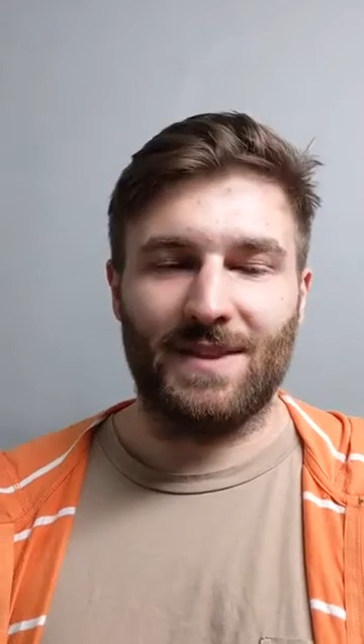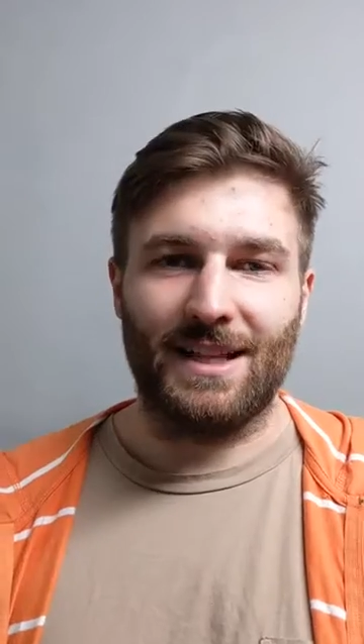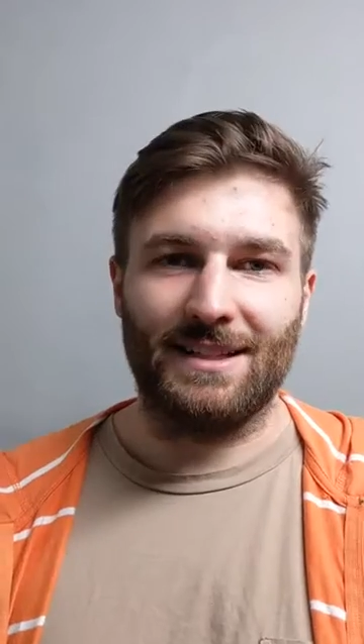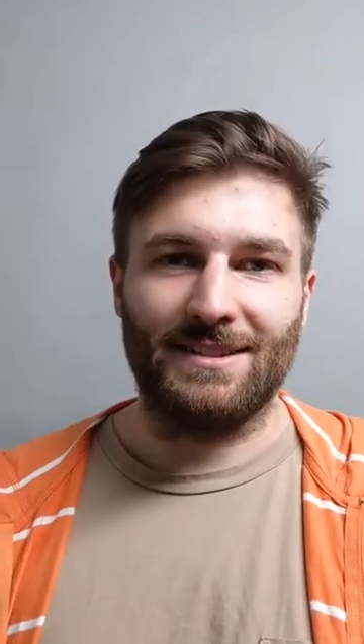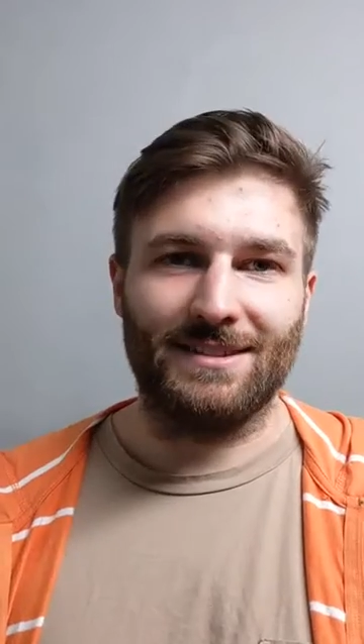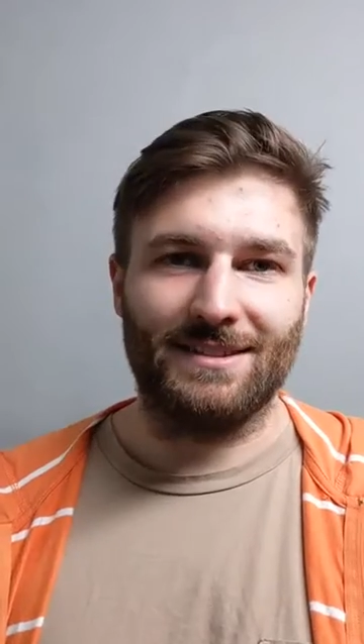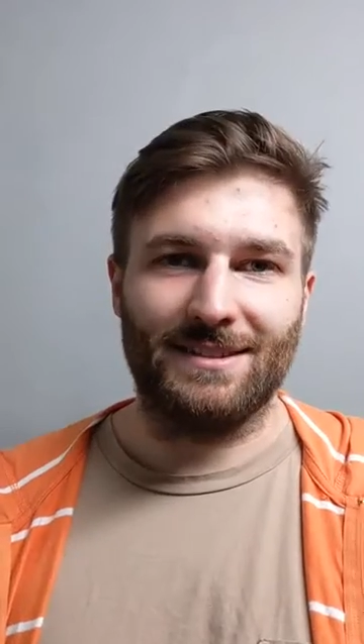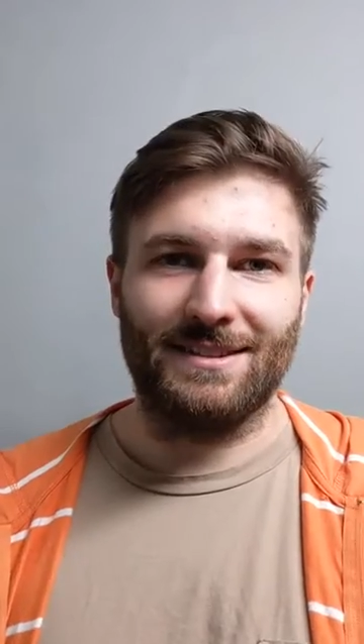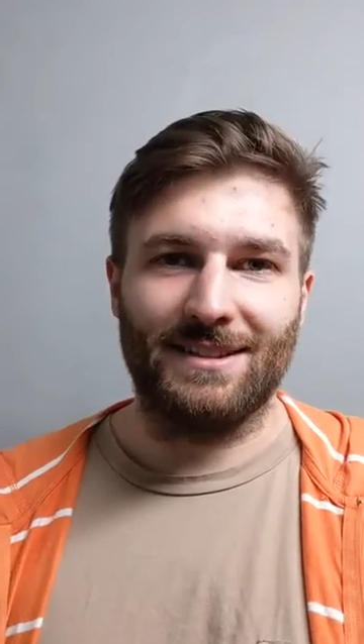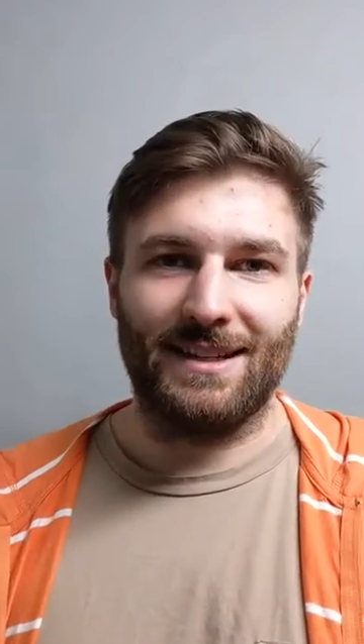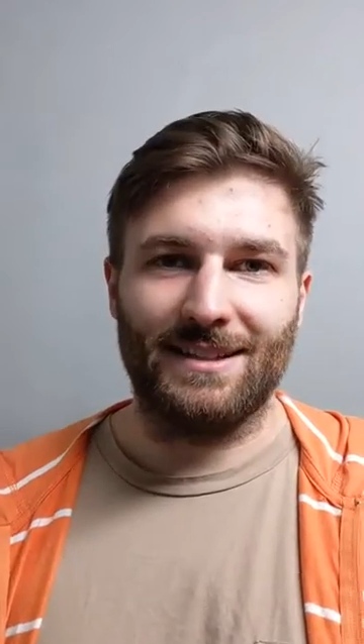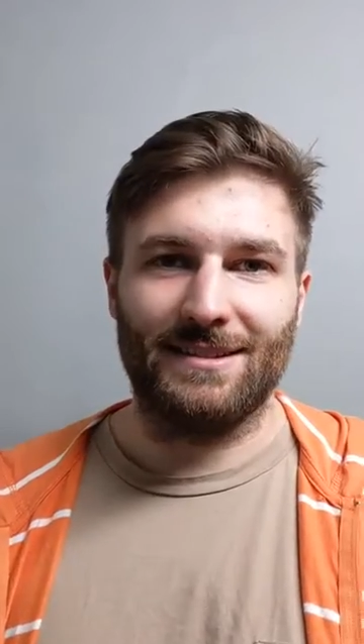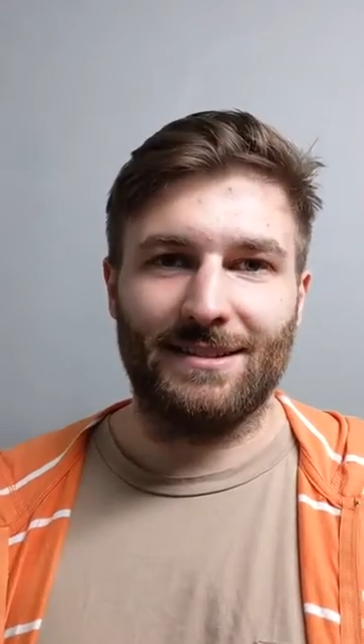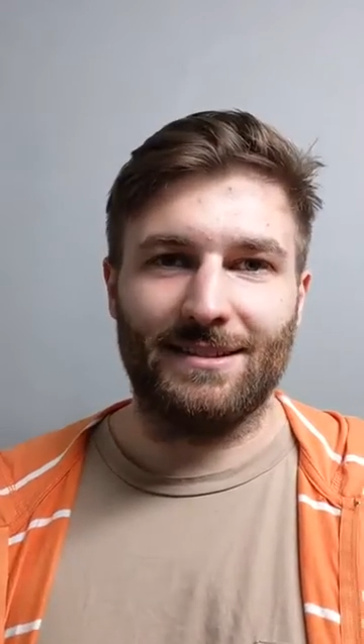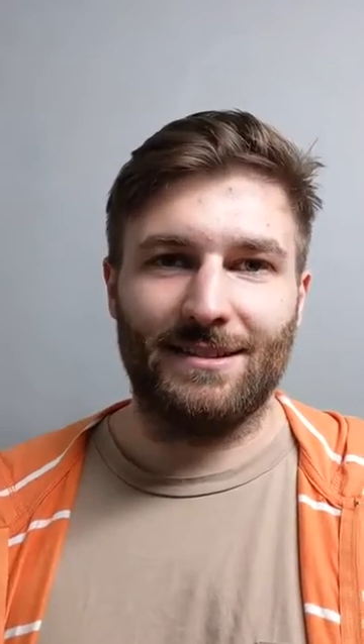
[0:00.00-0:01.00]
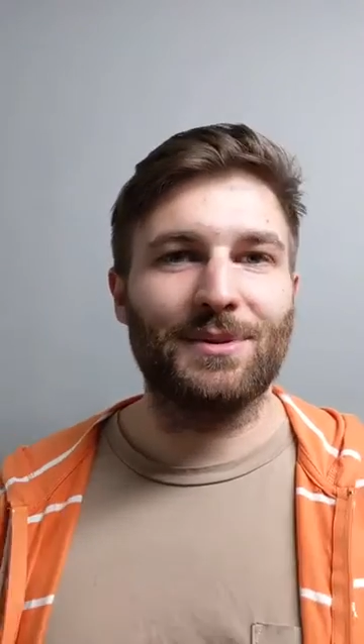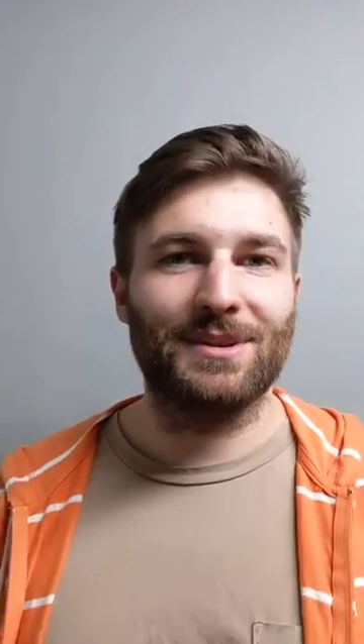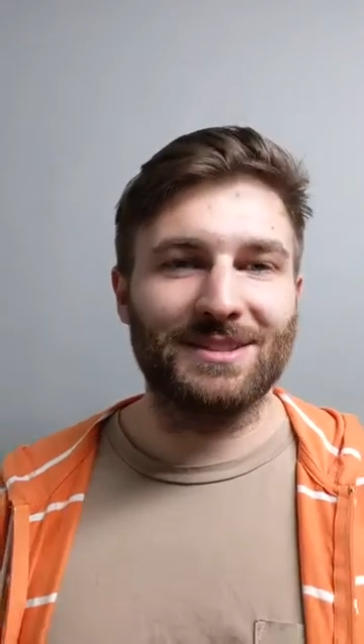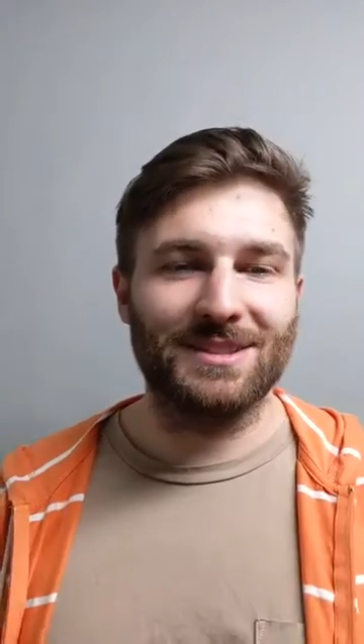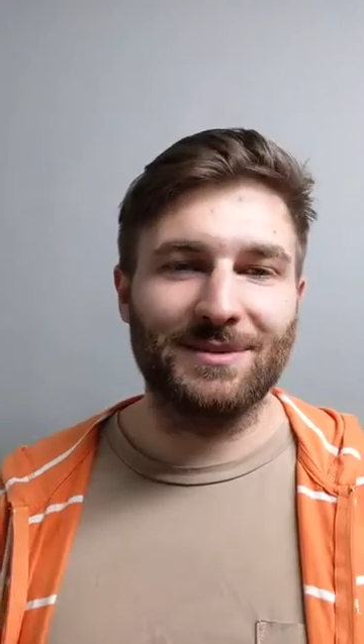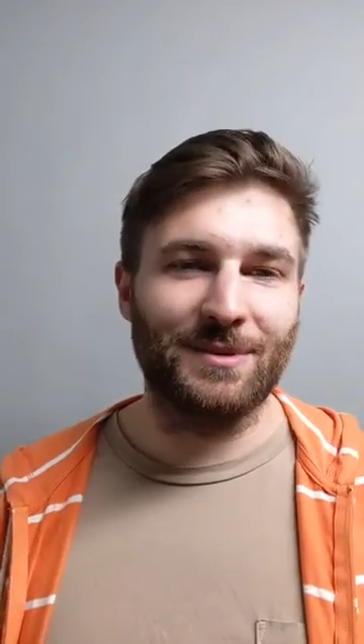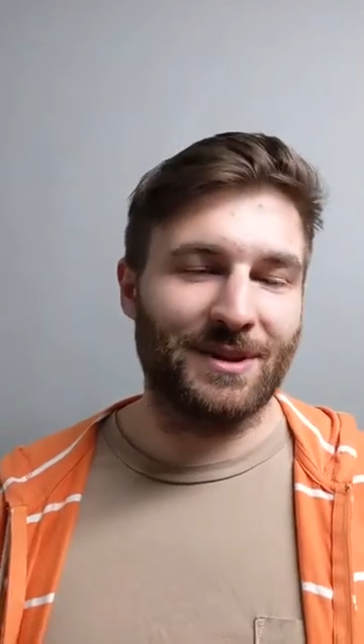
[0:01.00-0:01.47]
that's a success. So
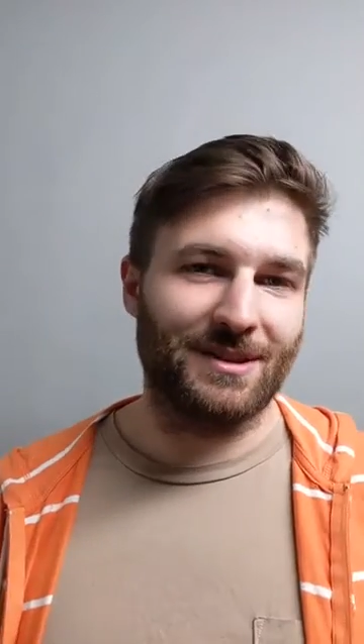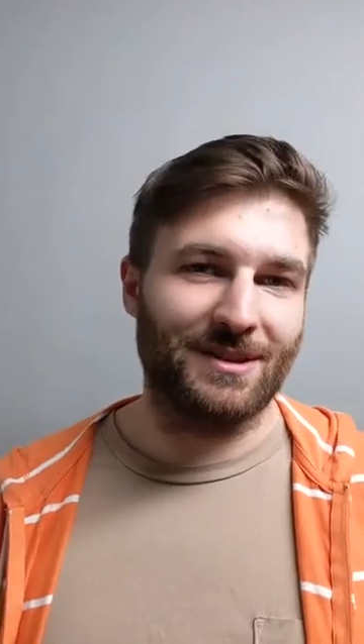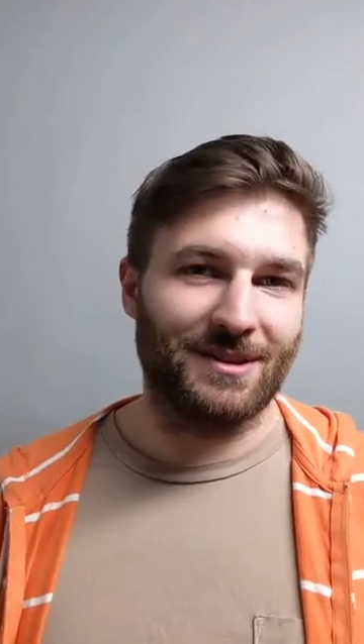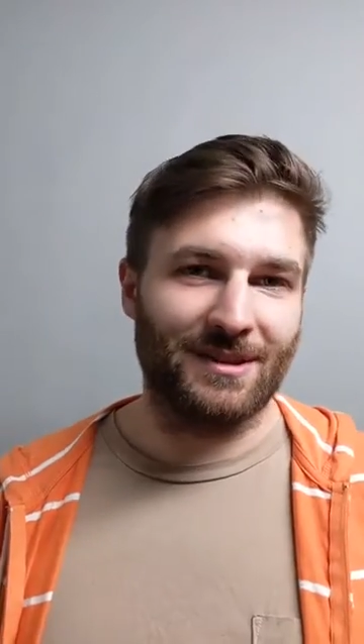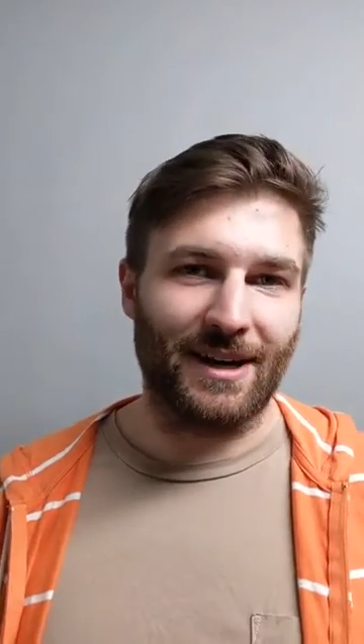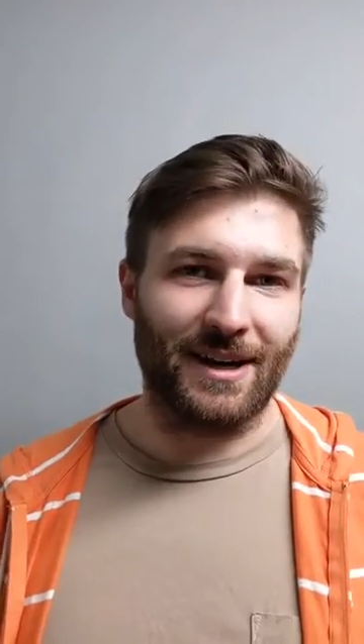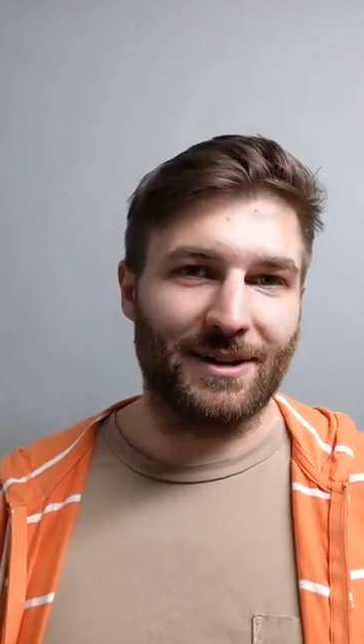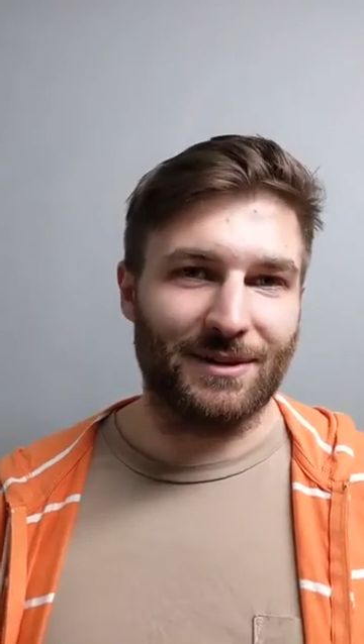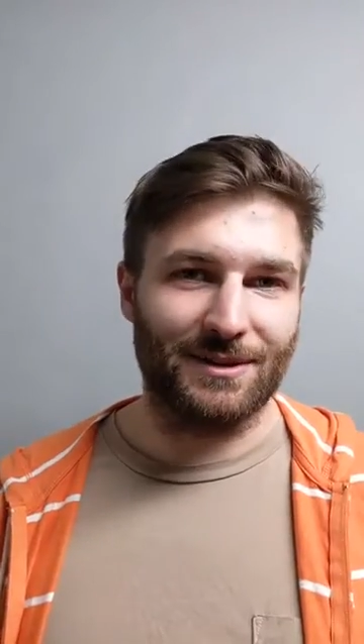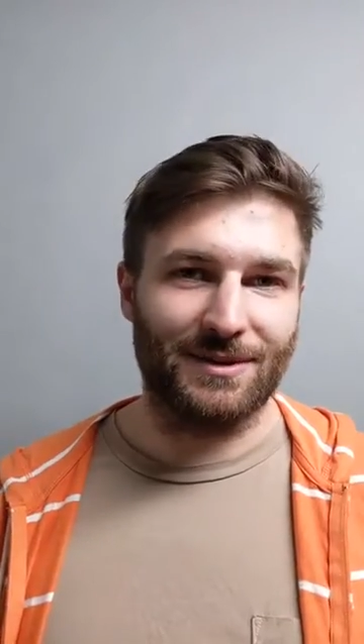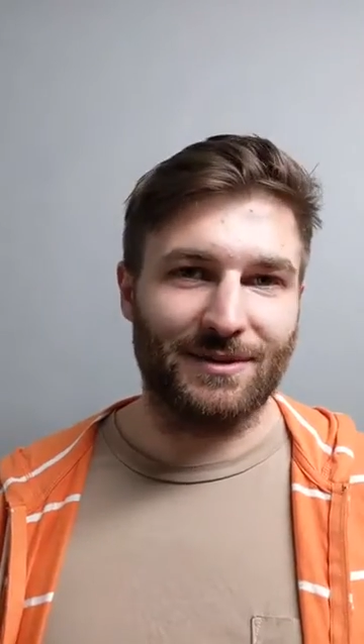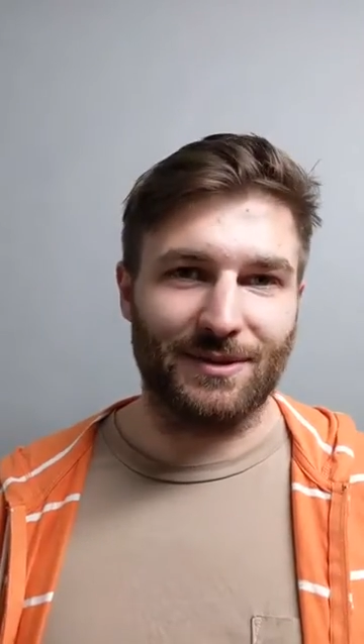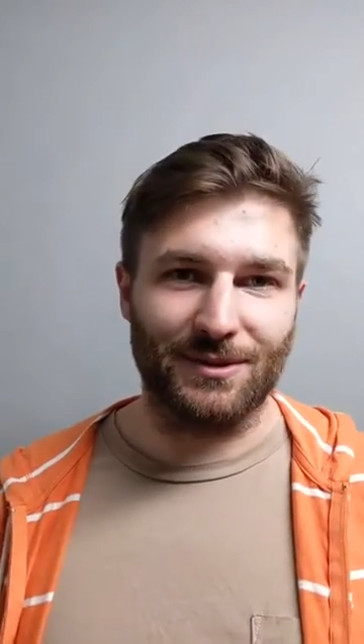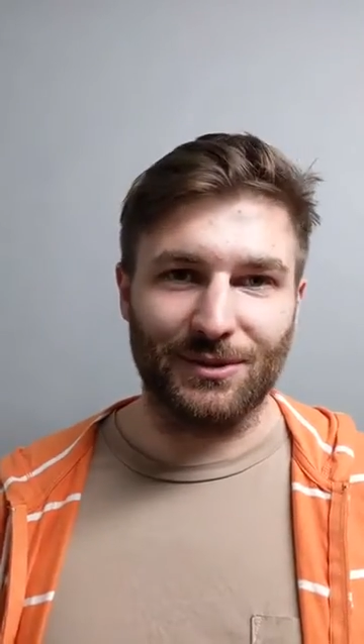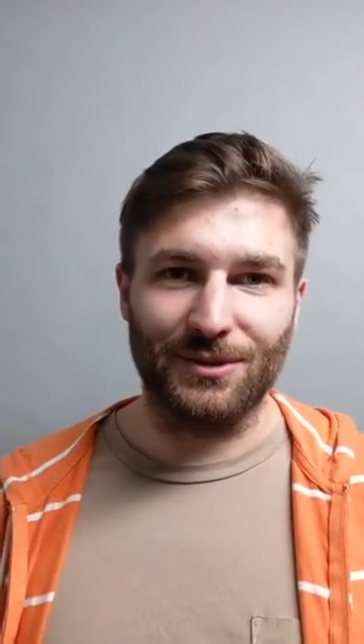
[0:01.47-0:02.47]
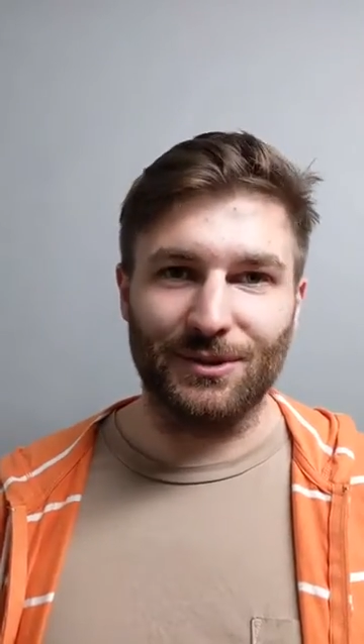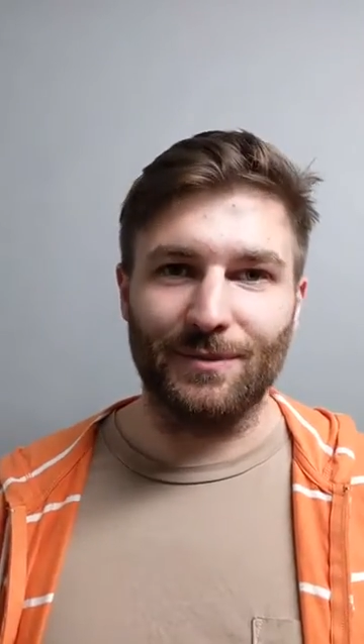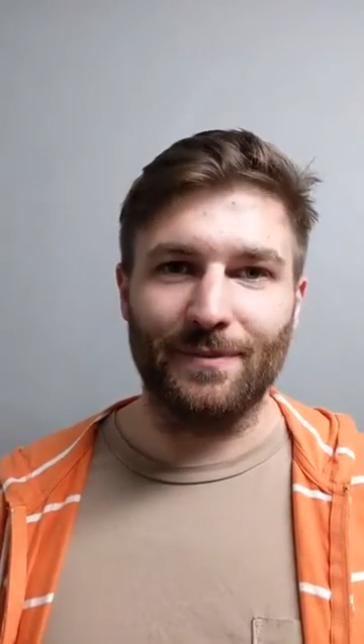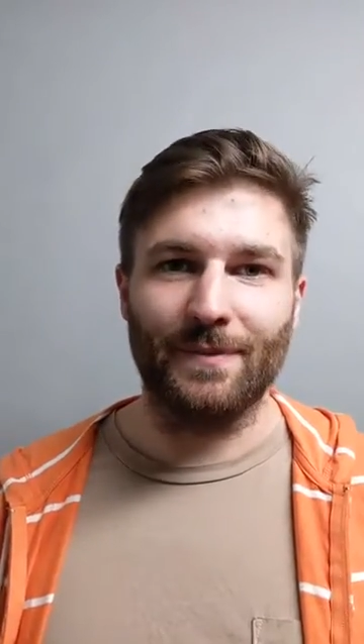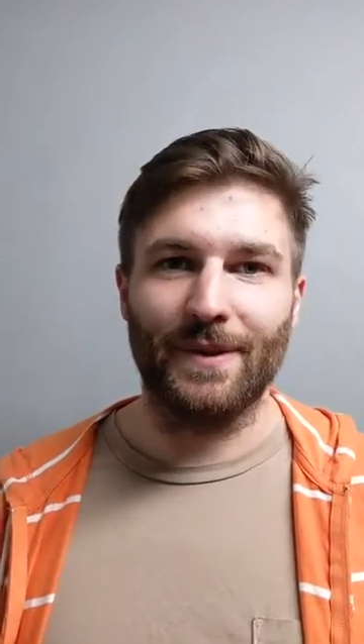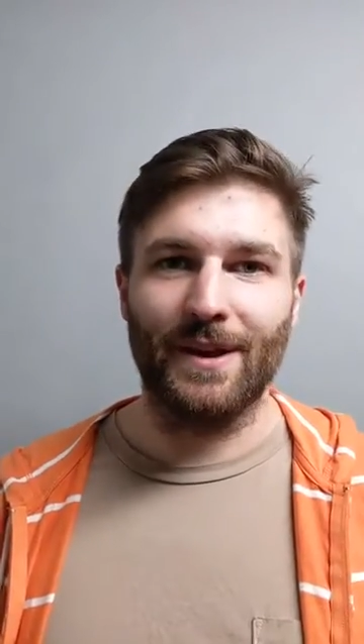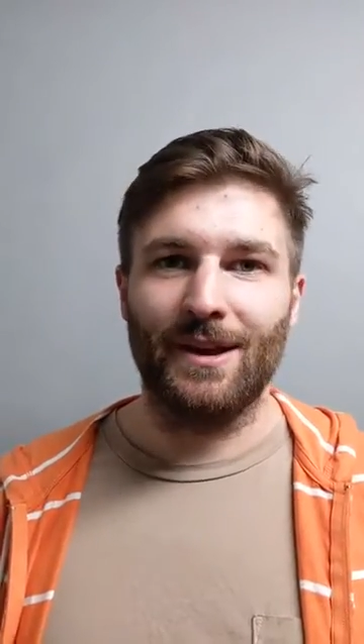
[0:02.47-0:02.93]
this has been the liner notes for
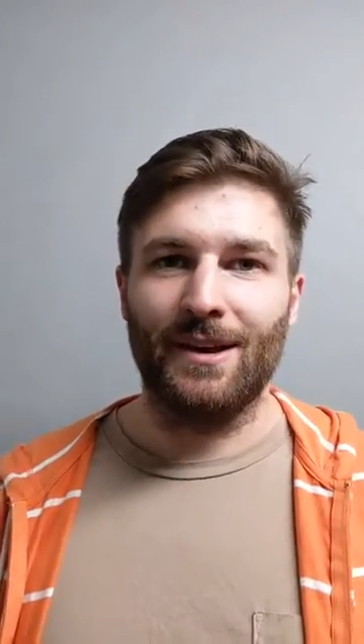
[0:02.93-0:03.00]
Loom.